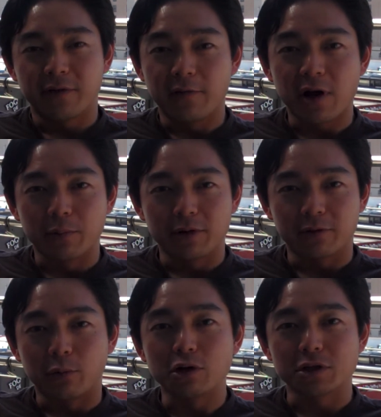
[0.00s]
of
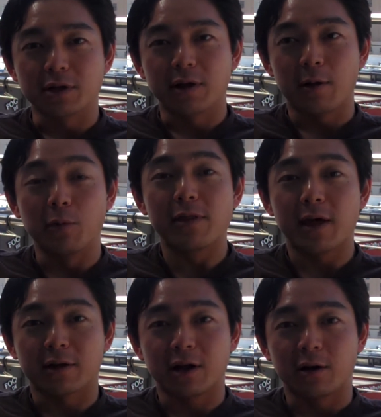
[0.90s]
companies emerging, and with
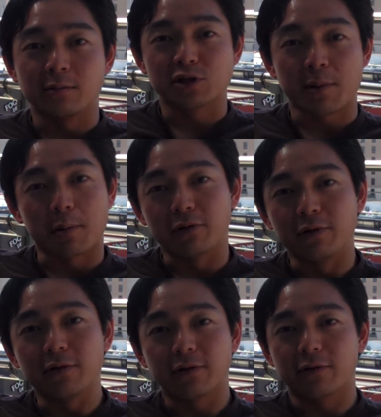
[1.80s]
that come job
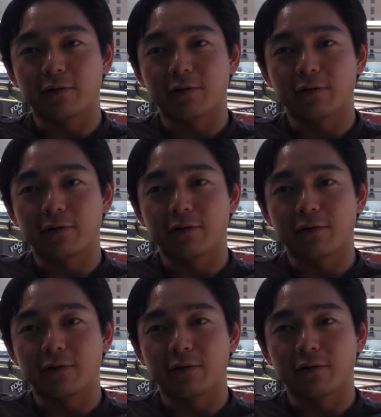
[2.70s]
opportunities.